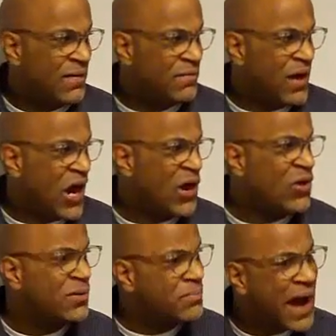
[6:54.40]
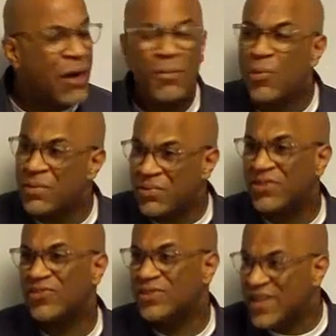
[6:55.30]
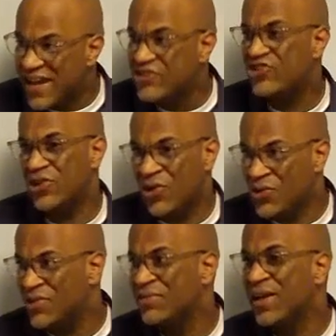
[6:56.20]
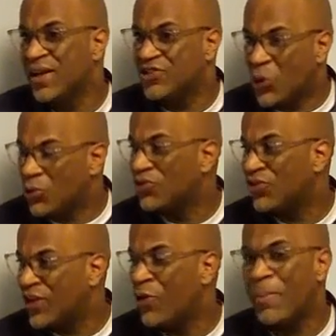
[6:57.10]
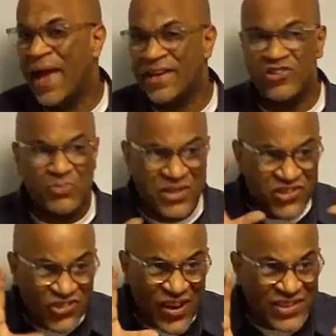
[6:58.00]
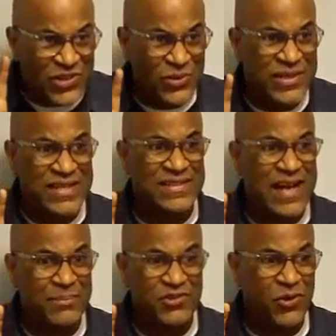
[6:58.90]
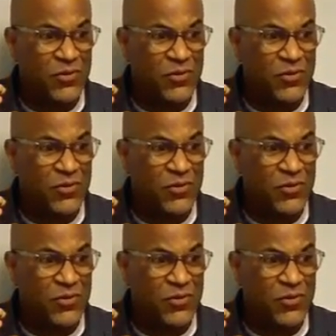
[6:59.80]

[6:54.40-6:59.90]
our PowerPoint presentation on total SEO management straight to your desktop. So